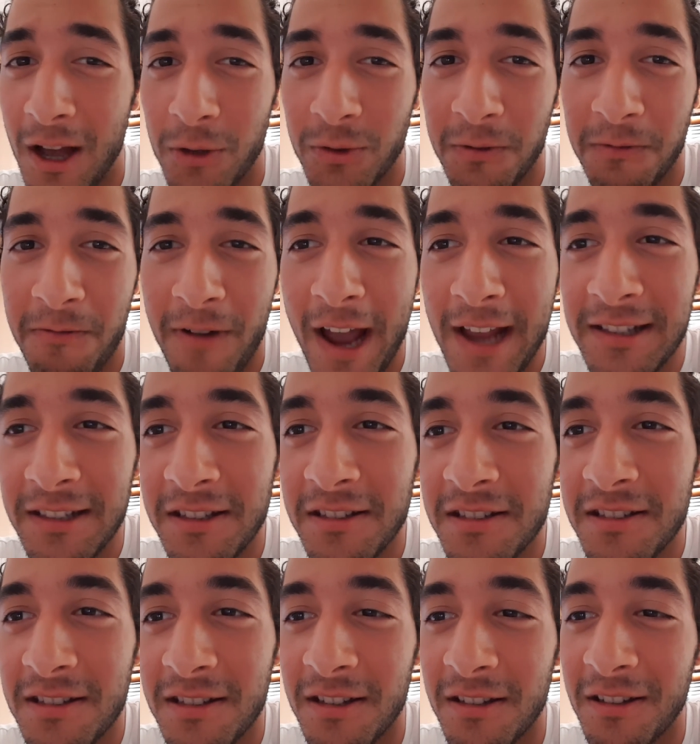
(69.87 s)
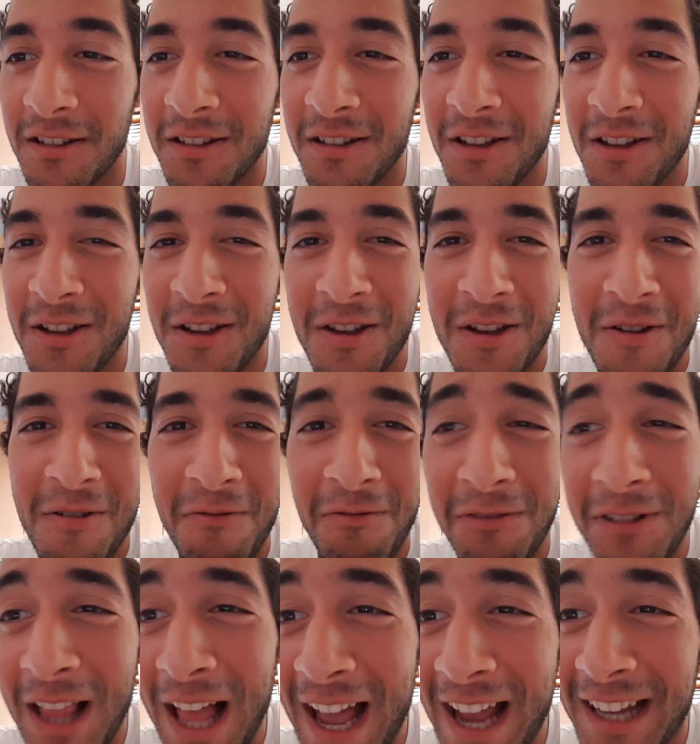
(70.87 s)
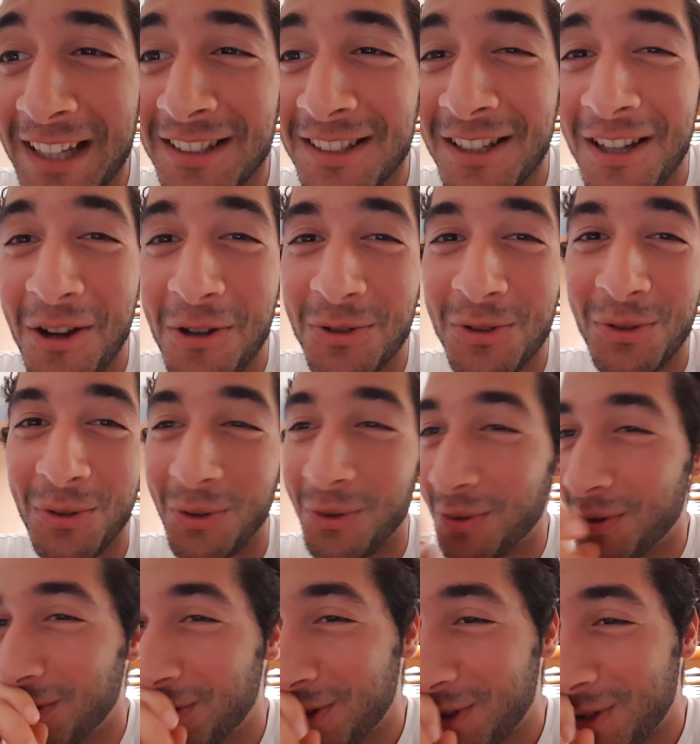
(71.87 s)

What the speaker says: how to finance the flight, how to